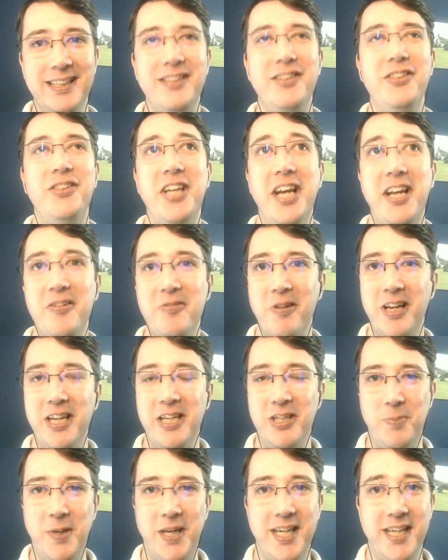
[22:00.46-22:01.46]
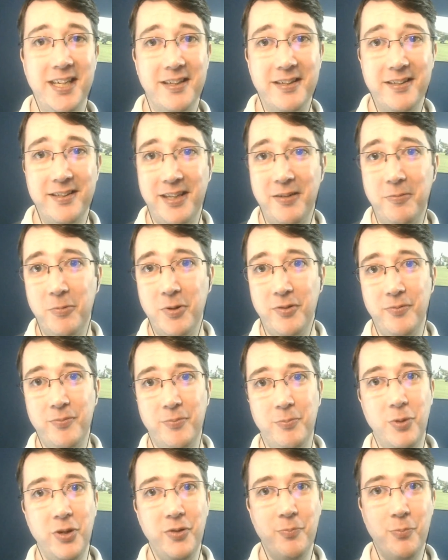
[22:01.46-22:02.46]
generally speaking, I think we've
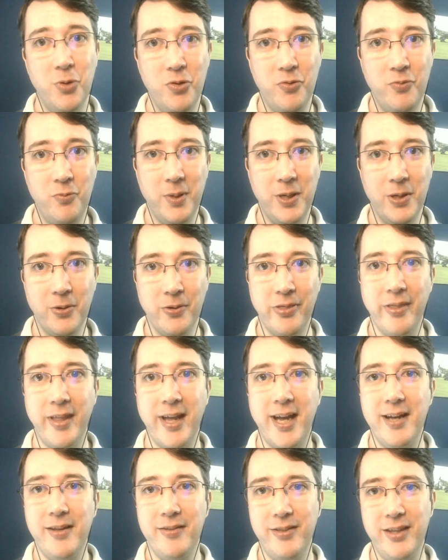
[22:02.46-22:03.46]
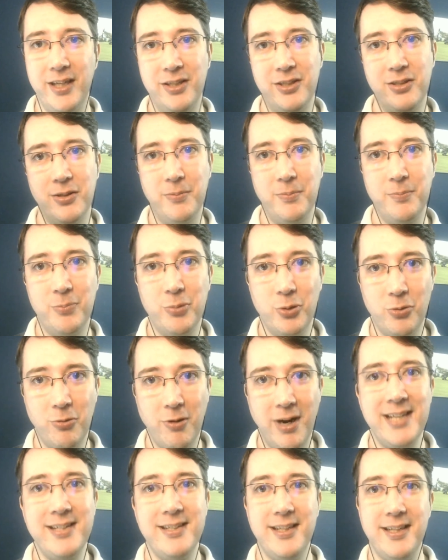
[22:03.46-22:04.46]
we've moved beyond that. Things are
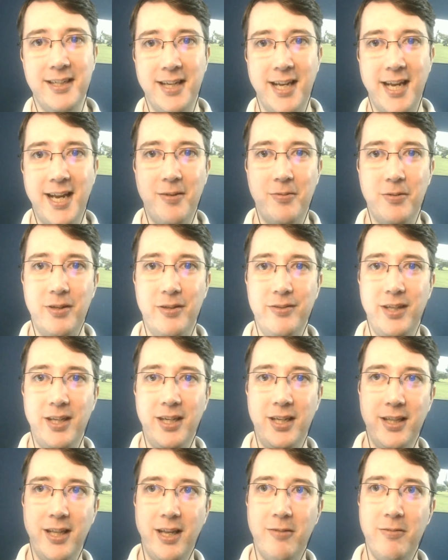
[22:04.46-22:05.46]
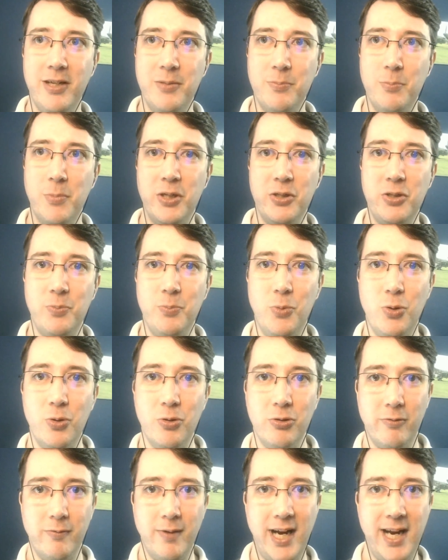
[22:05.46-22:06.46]
progressing now, and I think there is much
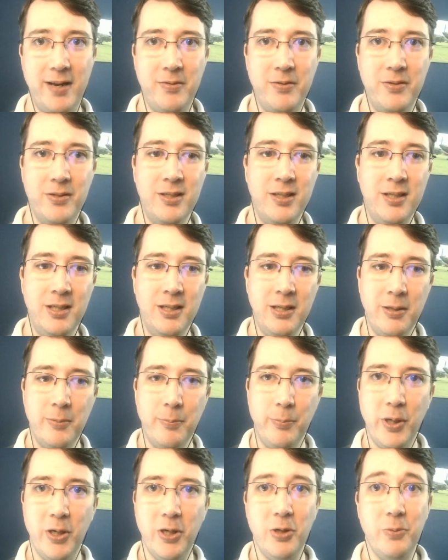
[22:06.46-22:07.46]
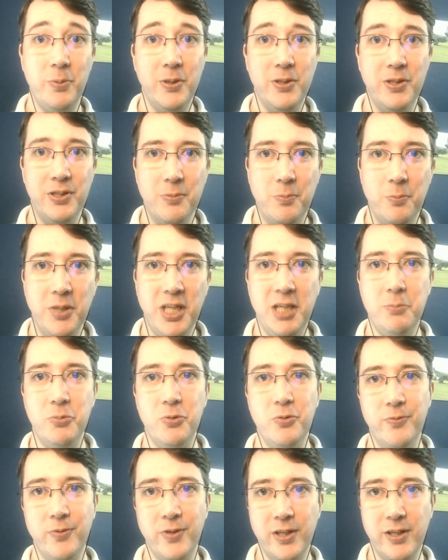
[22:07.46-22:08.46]
more around purpose and
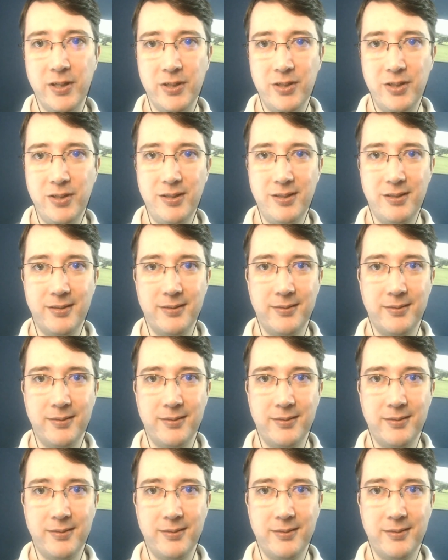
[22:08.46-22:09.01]
people first,